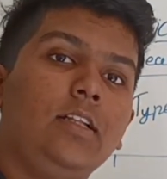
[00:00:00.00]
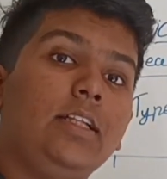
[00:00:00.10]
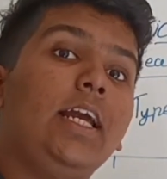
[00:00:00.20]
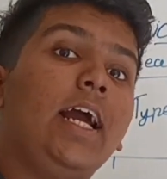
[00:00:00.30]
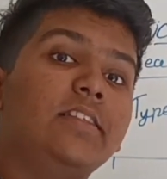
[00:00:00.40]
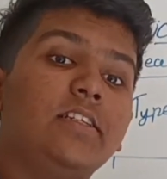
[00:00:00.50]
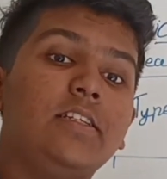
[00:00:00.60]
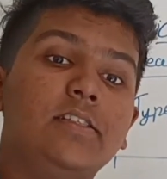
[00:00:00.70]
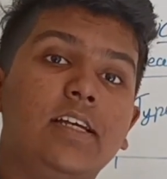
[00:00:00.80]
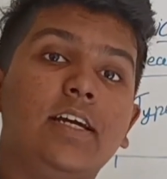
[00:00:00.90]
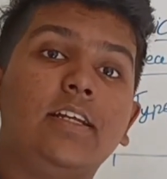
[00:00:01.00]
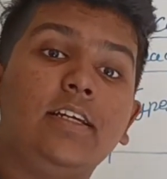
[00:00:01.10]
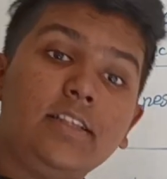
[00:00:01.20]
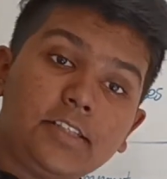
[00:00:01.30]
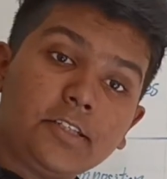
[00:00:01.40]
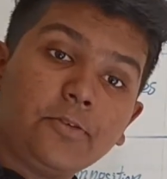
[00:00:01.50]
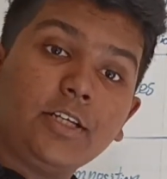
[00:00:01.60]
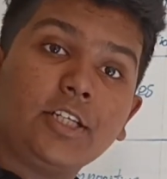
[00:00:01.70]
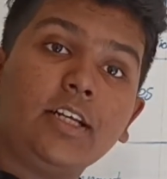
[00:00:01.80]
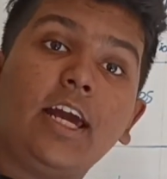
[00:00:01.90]
The answer is there in this
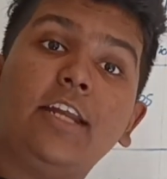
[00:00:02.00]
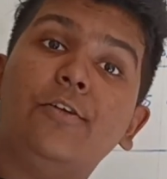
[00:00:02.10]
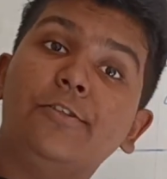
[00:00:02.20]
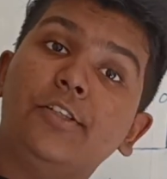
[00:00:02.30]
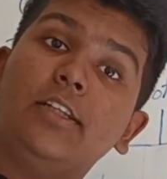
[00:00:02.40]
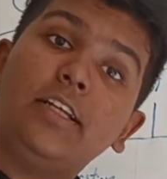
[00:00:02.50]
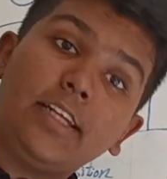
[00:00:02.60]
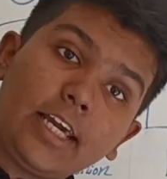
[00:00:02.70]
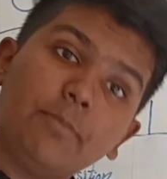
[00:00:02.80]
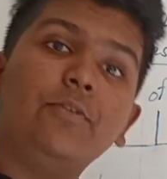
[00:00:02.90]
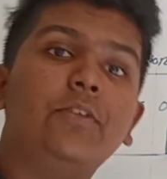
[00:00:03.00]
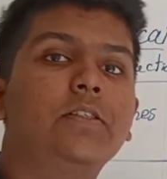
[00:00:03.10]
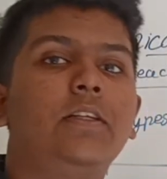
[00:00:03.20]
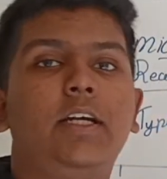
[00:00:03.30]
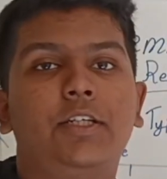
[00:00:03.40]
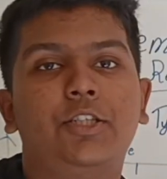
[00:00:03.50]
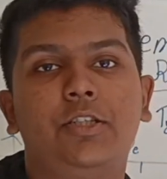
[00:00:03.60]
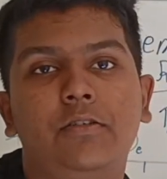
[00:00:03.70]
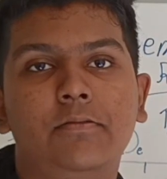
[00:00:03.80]
equation and also the name of this reaction.